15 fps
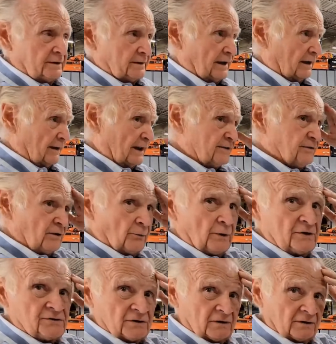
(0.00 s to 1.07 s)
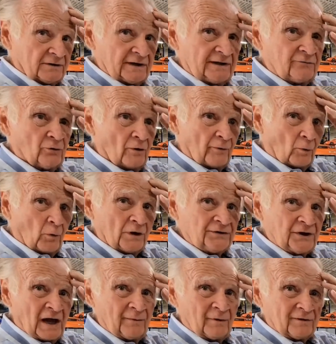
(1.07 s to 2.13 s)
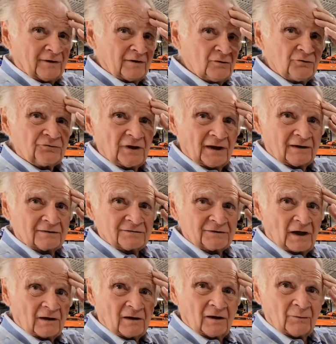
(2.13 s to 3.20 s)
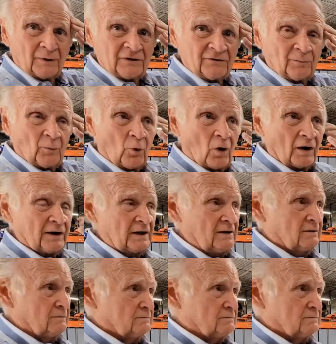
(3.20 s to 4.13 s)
Yeah, that's an original. He drove it one time at the USAC Stock Car Race in Milwaukee.